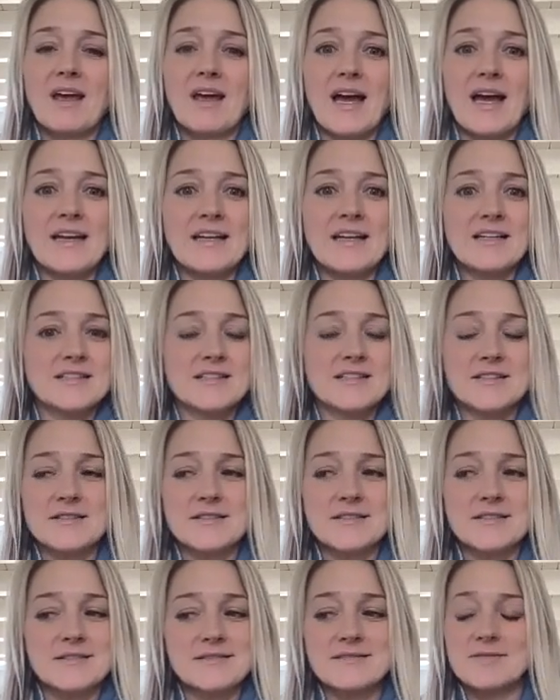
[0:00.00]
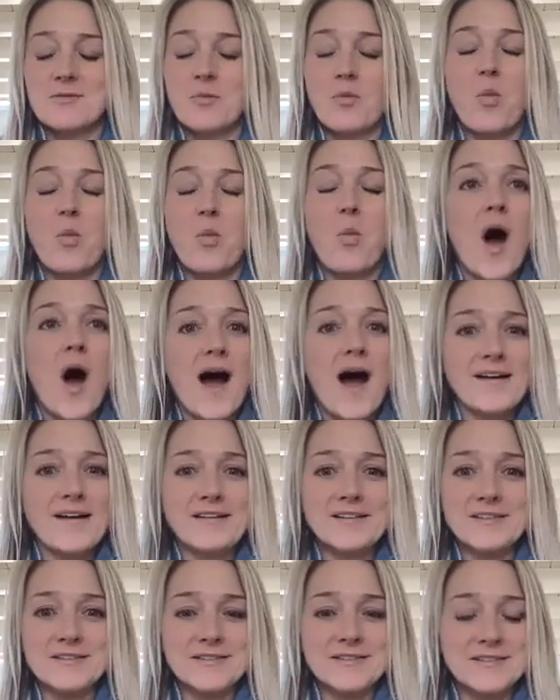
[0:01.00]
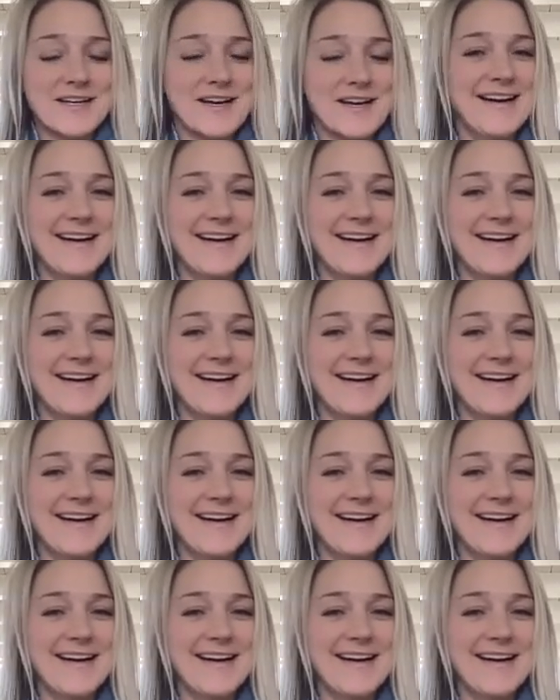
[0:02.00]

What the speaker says: and it's wild